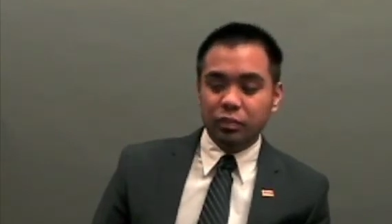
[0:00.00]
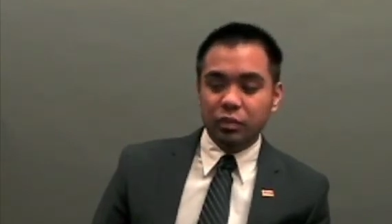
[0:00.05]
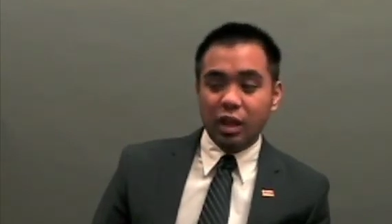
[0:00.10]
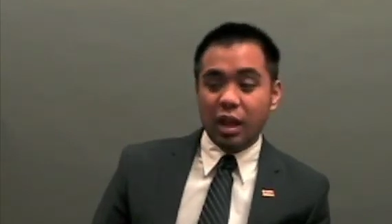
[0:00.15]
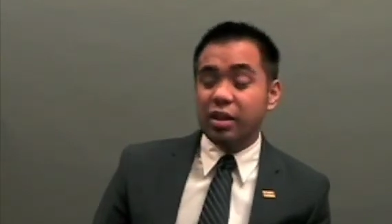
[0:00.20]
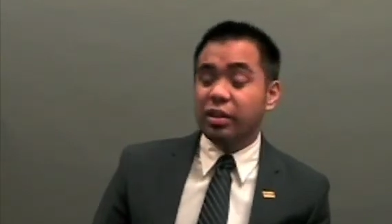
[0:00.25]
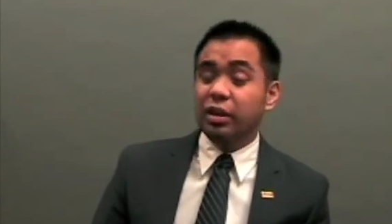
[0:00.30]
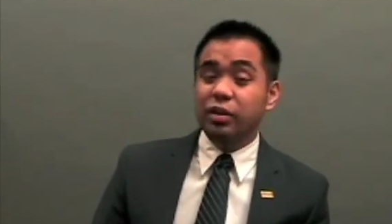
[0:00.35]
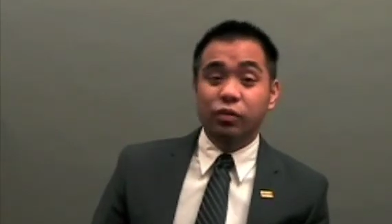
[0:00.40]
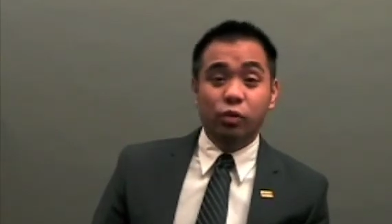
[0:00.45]

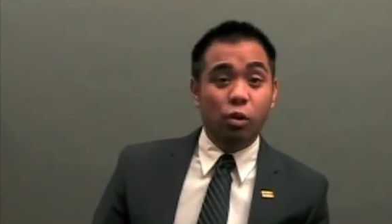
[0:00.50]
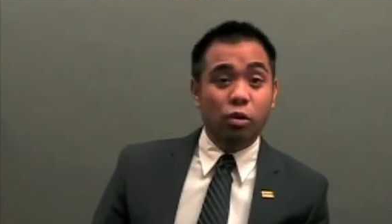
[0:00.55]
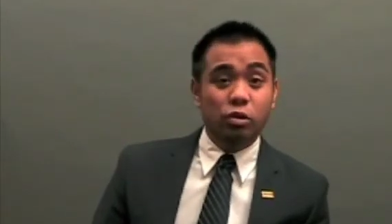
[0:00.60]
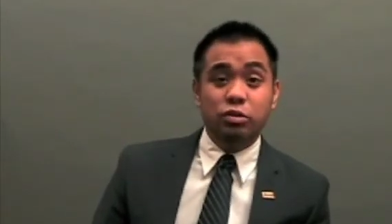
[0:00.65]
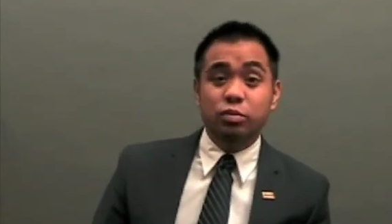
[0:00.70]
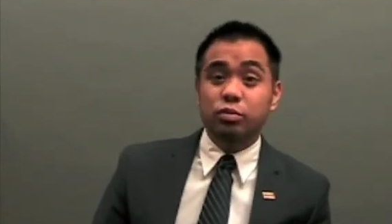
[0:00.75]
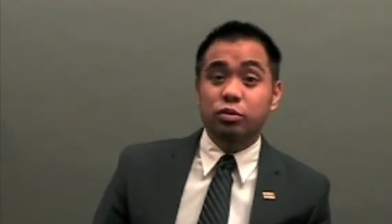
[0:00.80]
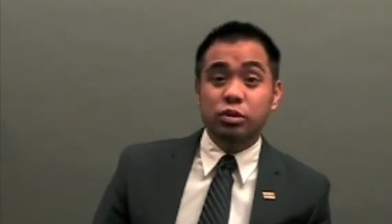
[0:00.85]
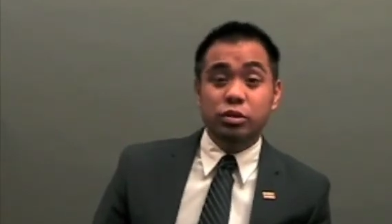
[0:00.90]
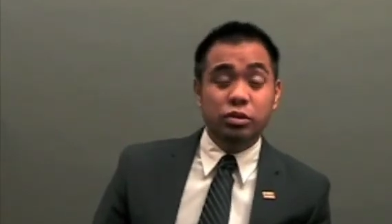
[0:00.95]
And then, of course,
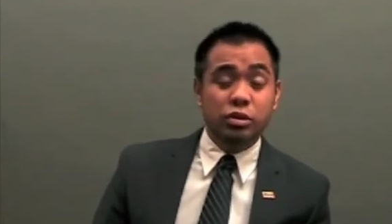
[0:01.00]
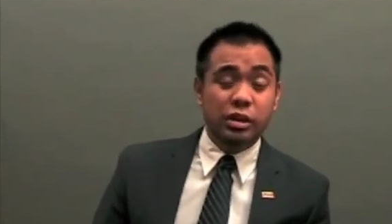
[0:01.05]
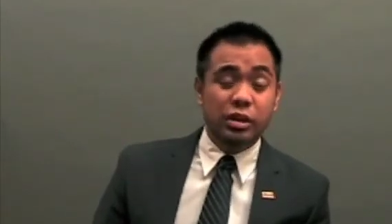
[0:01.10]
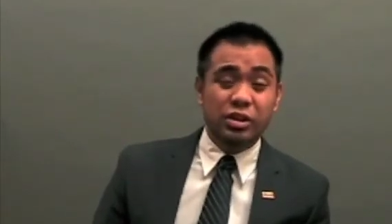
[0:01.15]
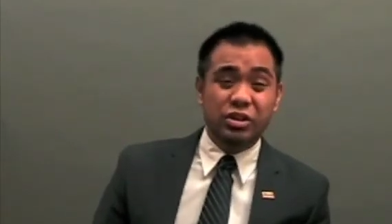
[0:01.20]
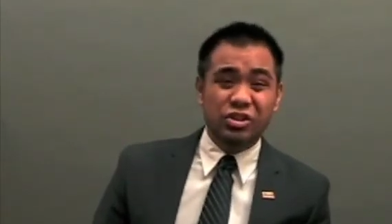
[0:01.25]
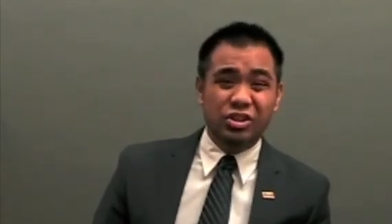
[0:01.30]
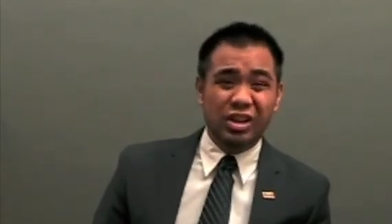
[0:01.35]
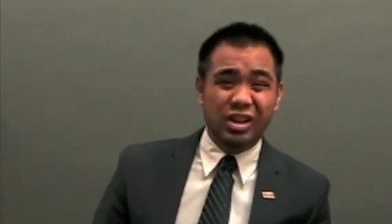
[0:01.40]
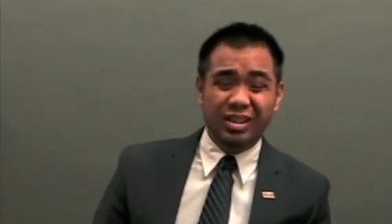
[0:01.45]
just
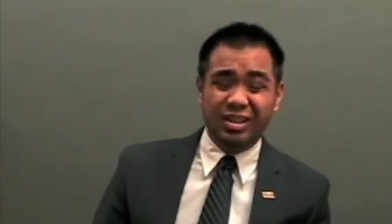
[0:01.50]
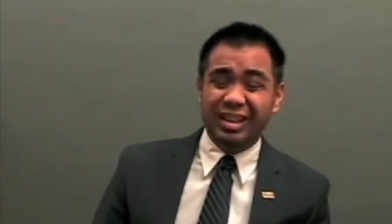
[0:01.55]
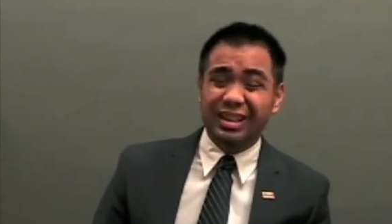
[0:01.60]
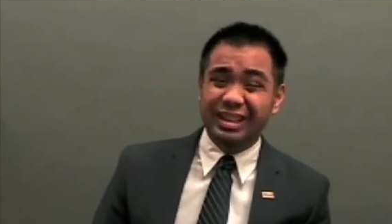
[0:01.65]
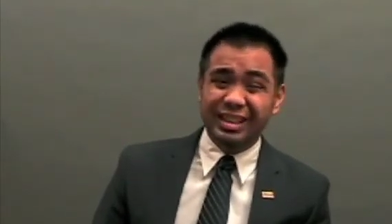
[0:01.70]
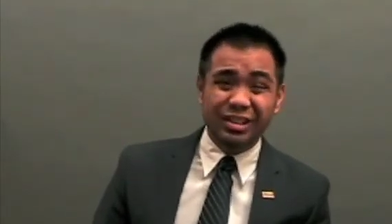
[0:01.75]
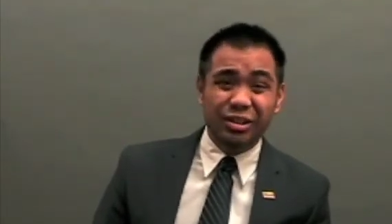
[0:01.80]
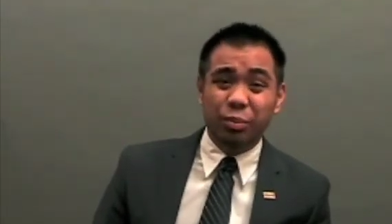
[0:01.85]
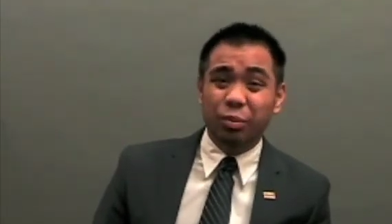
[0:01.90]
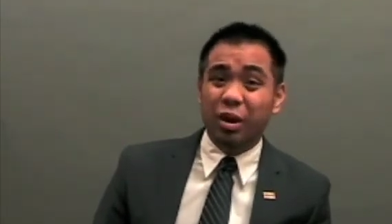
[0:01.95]
initiating that
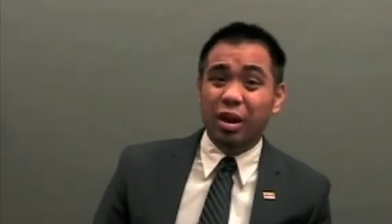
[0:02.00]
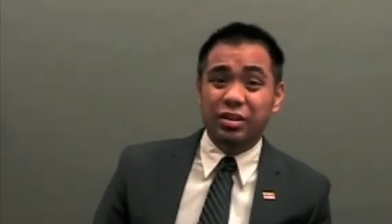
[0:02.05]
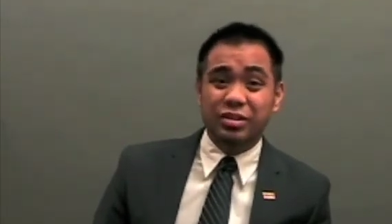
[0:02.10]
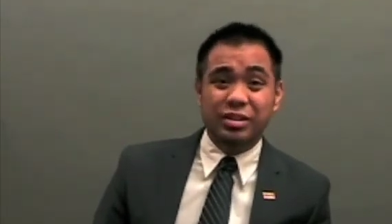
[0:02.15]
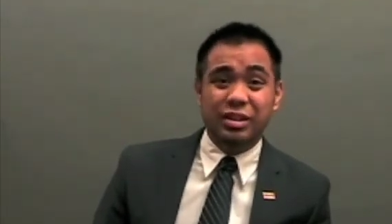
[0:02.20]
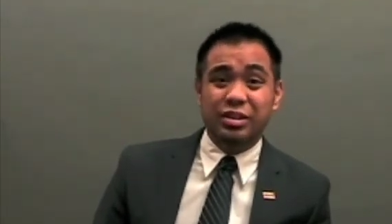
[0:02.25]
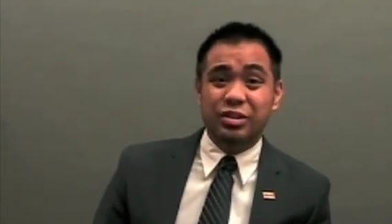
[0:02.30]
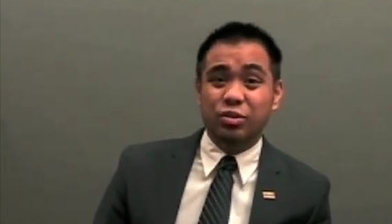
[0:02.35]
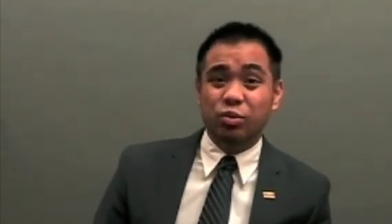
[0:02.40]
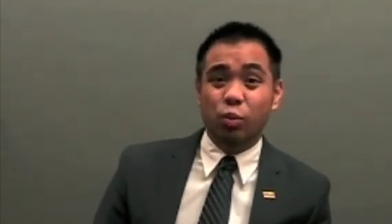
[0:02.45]
legal
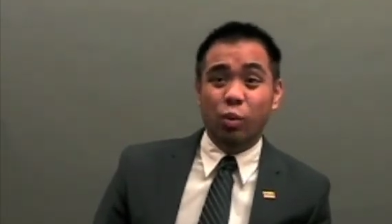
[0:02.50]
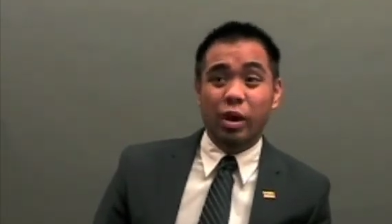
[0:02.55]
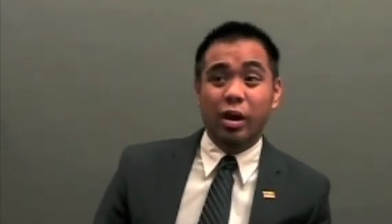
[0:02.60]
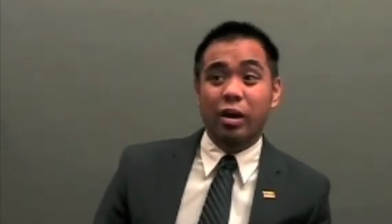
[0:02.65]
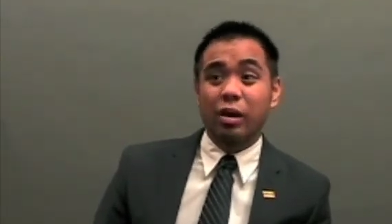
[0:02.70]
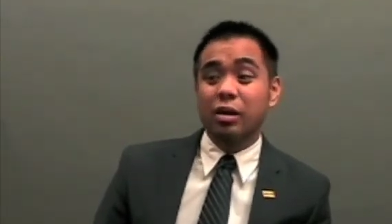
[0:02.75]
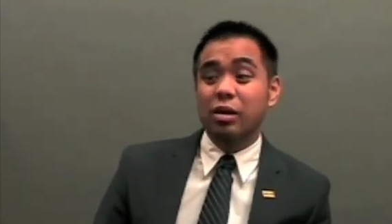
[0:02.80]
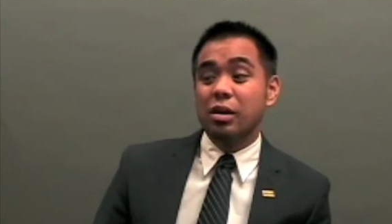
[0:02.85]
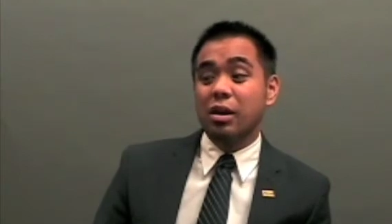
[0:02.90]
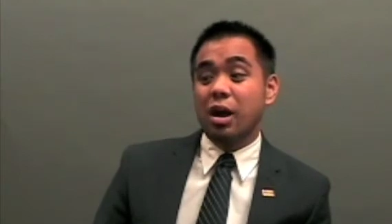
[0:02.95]
process where
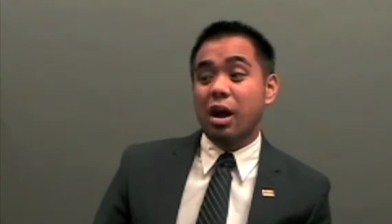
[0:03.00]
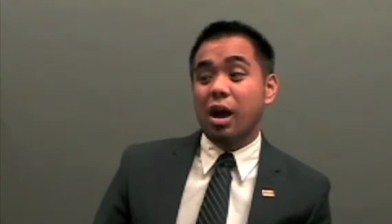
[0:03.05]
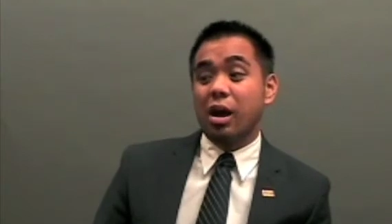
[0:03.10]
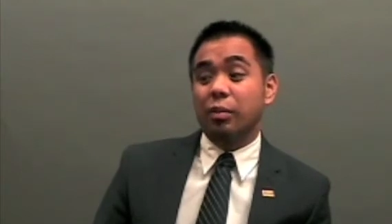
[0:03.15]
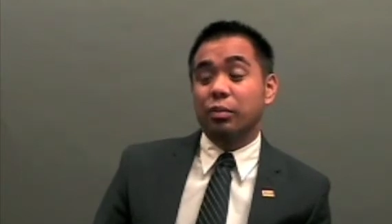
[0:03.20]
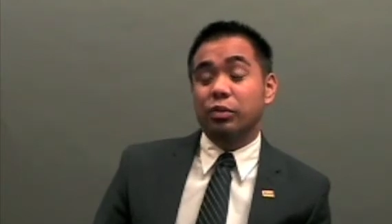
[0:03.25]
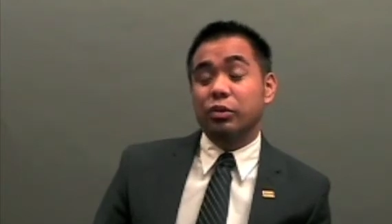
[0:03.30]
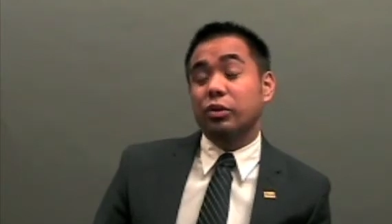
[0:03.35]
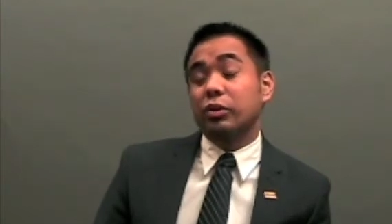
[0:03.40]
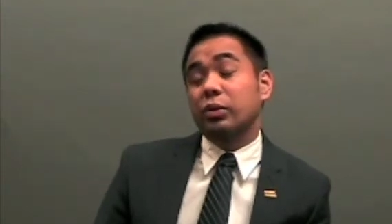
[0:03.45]

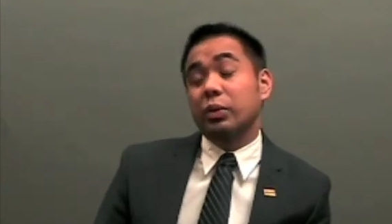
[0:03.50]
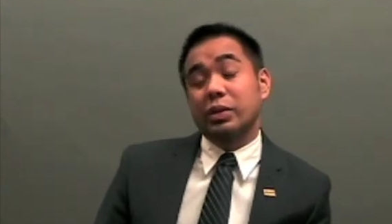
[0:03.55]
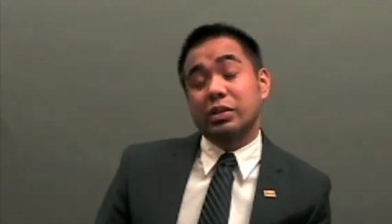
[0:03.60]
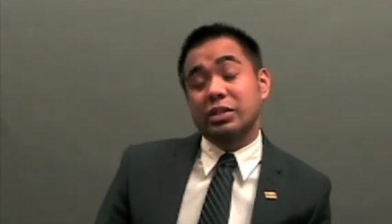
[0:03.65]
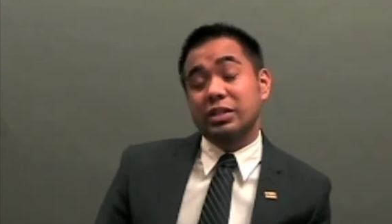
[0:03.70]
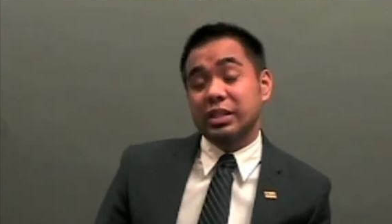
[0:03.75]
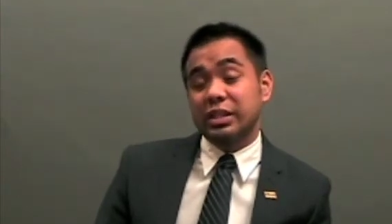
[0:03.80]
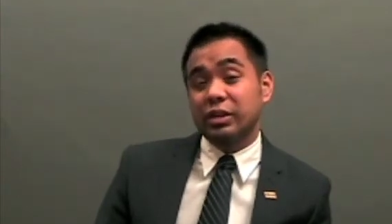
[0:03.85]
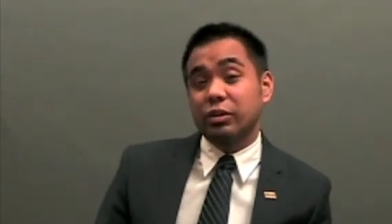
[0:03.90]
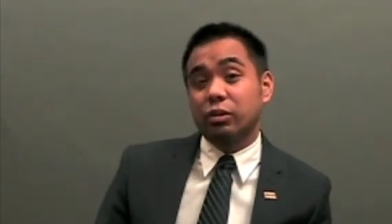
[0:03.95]
you're going to
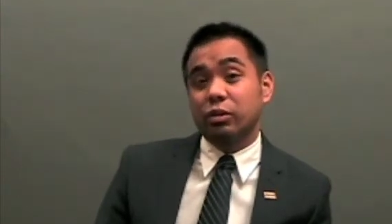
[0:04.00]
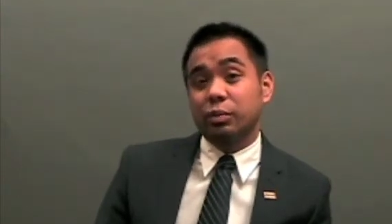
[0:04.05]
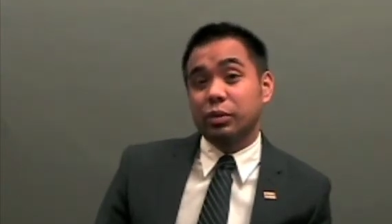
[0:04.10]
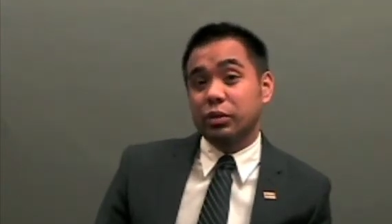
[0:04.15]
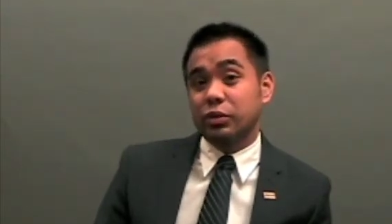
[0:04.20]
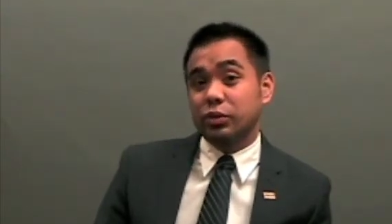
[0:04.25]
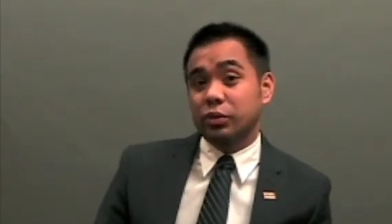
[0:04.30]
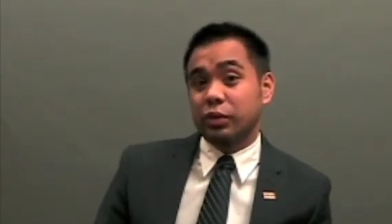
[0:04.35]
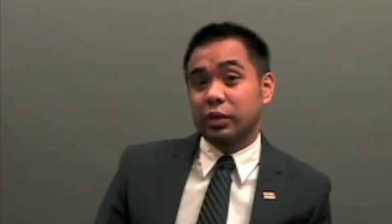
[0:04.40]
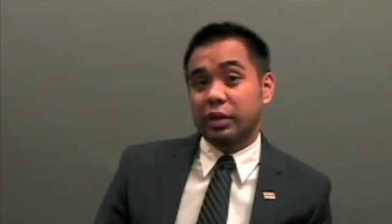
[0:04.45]
see your
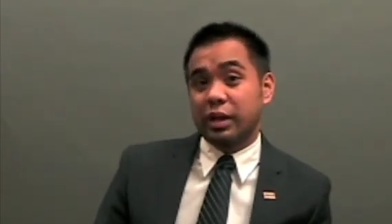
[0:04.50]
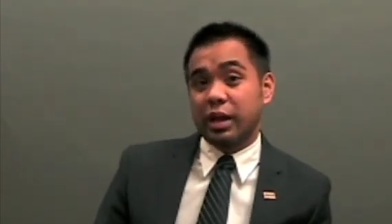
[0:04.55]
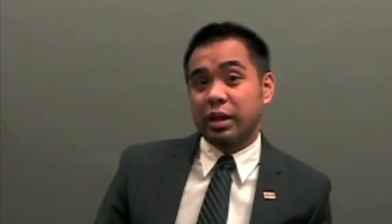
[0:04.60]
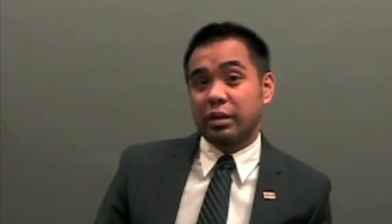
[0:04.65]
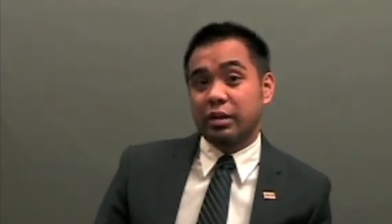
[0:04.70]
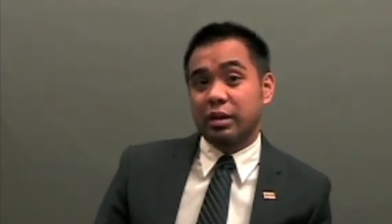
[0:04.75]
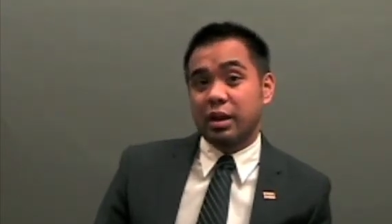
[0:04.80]
abuser again